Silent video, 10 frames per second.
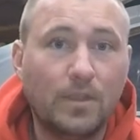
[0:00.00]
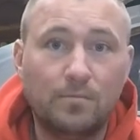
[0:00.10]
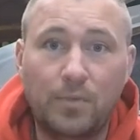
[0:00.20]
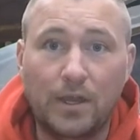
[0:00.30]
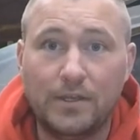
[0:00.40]

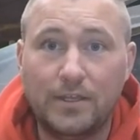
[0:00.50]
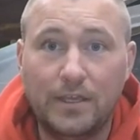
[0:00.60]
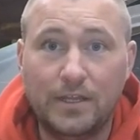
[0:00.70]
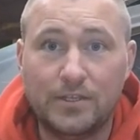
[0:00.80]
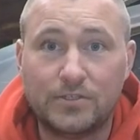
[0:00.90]
But
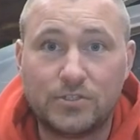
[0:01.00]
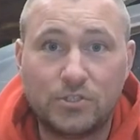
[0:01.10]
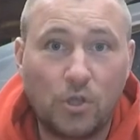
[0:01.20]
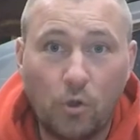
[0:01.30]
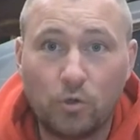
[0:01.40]
it is
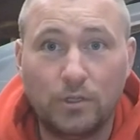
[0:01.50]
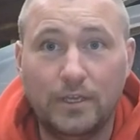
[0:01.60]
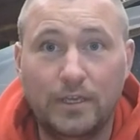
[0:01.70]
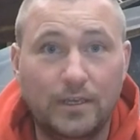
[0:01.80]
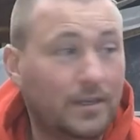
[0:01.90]

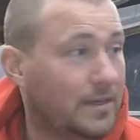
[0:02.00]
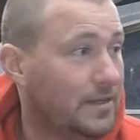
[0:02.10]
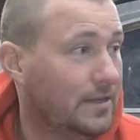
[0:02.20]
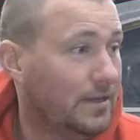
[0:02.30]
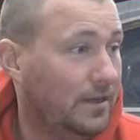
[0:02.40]
totally
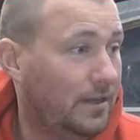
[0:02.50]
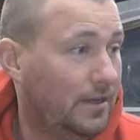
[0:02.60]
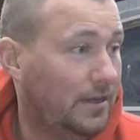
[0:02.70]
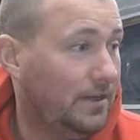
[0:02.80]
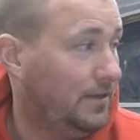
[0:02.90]

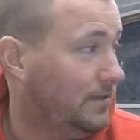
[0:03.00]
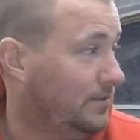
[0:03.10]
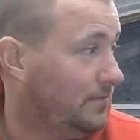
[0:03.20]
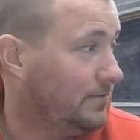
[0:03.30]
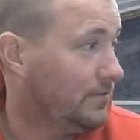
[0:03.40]

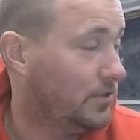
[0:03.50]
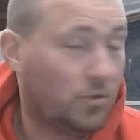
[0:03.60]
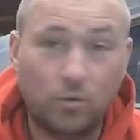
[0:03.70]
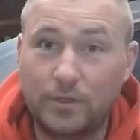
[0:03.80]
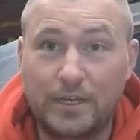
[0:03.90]

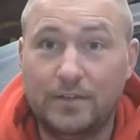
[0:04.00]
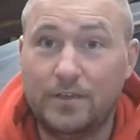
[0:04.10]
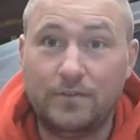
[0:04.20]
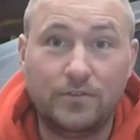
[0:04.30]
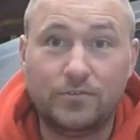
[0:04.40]
cool that if
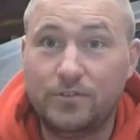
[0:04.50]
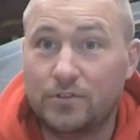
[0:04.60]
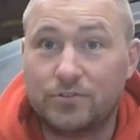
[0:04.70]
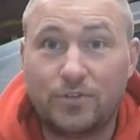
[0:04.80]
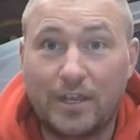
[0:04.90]
you
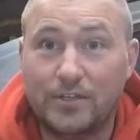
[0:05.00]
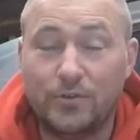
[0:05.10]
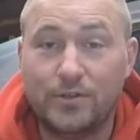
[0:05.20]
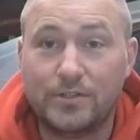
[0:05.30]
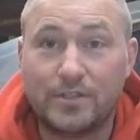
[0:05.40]
know, try and do
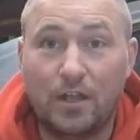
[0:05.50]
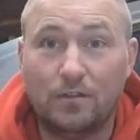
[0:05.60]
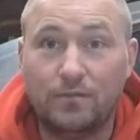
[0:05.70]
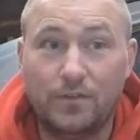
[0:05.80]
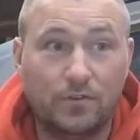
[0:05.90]
it
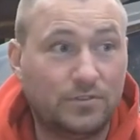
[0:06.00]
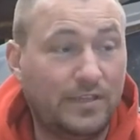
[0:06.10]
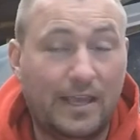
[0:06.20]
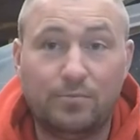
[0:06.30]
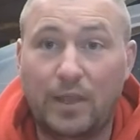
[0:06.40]
yourself, you know,
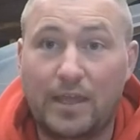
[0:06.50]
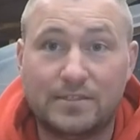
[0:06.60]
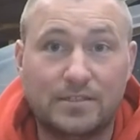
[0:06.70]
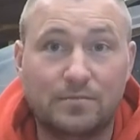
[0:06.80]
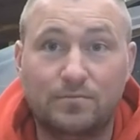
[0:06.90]

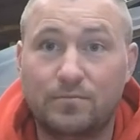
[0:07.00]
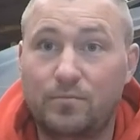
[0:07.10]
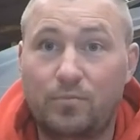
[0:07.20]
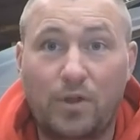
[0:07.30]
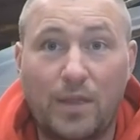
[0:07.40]
sandblast them,
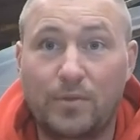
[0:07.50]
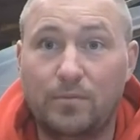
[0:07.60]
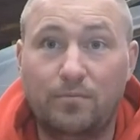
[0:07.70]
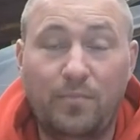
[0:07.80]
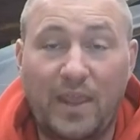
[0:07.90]
prime
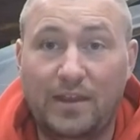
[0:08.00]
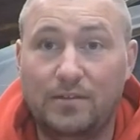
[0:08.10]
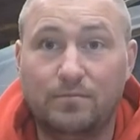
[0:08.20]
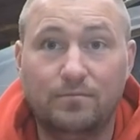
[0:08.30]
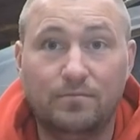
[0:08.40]
them, paint
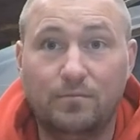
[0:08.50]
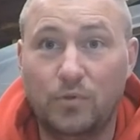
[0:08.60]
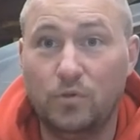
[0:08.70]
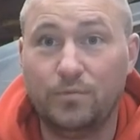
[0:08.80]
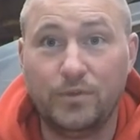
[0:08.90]
them,
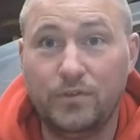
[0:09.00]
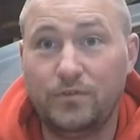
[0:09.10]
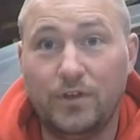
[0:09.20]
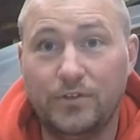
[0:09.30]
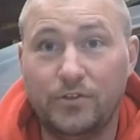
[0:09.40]
boom, you've
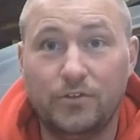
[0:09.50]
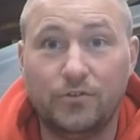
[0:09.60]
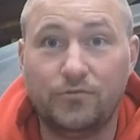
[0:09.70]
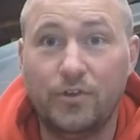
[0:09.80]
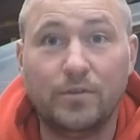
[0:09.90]
done your
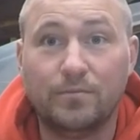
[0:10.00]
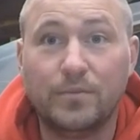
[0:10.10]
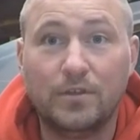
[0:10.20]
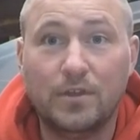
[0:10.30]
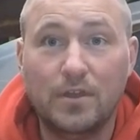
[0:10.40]
own rim.
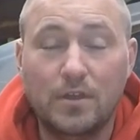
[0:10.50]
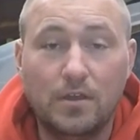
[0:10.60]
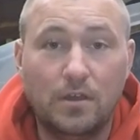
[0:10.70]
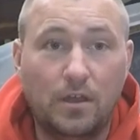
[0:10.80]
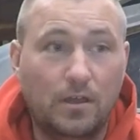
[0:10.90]

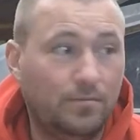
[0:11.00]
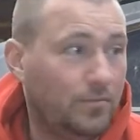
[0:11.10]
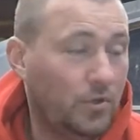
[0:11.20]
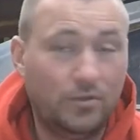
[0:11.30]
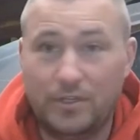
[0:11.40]

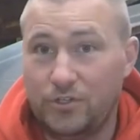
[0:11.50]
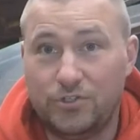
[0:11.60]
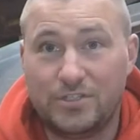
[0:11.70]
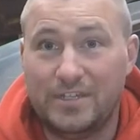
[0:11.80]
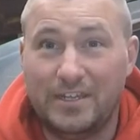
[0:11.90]
And then you
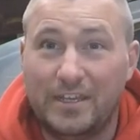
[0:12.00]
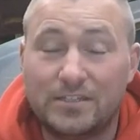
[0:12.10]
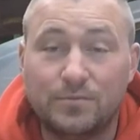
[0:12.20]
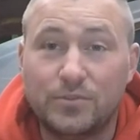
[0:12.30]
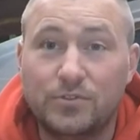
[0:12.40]
just need to get
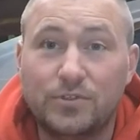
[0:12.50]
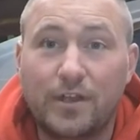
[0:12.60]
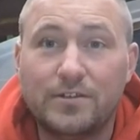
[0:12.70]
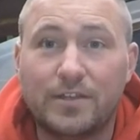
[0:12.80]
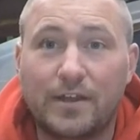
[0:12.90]
some new
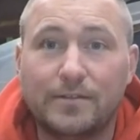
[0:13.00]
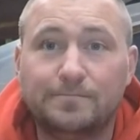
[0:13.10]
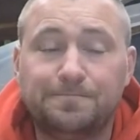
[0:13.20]
tires on it.